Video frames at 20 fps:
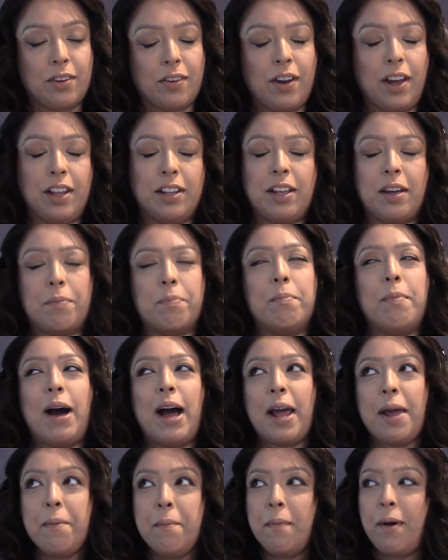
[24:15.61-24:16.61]
And, like,
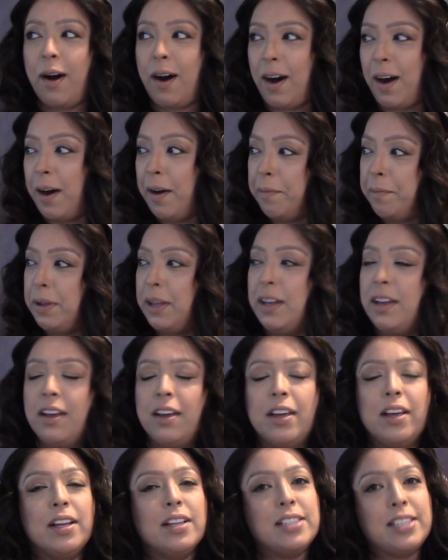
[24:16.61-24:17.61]
my mom
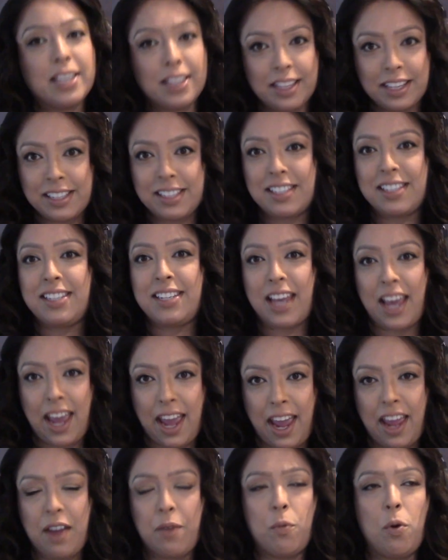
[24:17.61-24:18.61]
to this
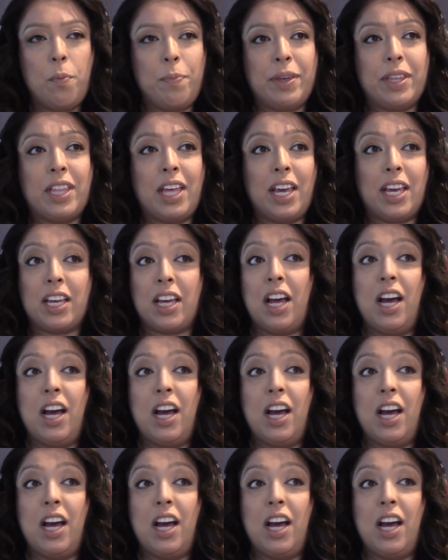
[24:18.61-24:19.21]
day will be like,